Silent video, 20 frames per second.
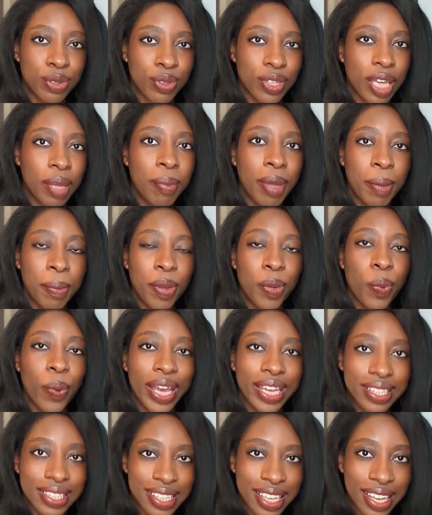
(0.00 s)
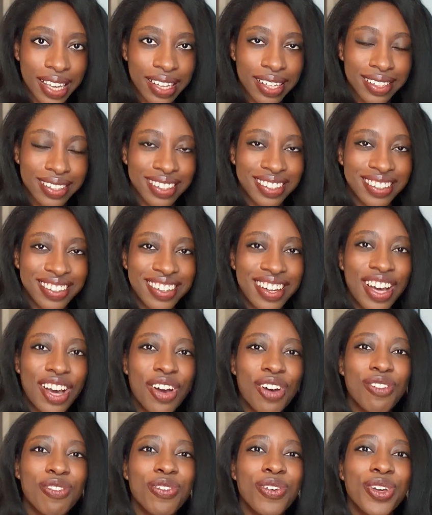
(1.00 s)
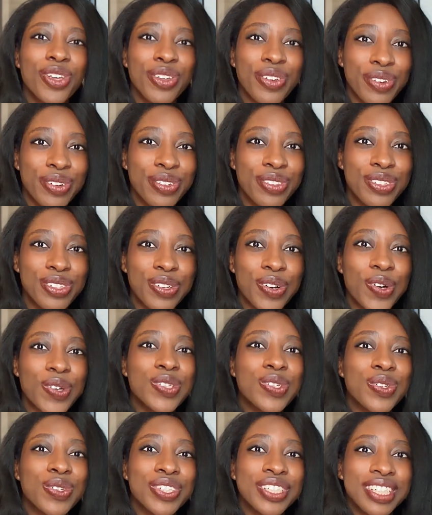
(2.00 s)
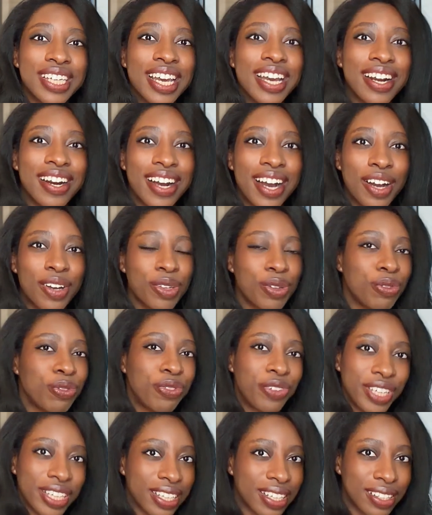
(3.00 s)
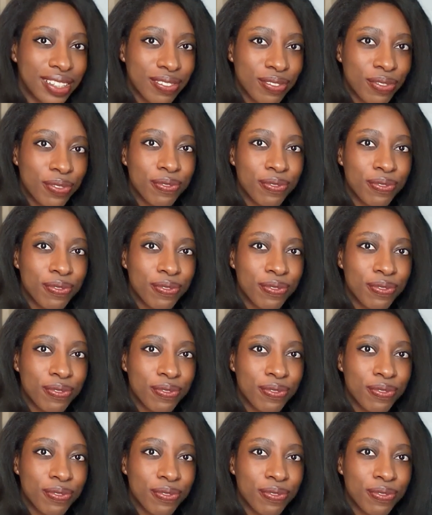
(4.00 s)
They may be waiting for you to also share how you feel.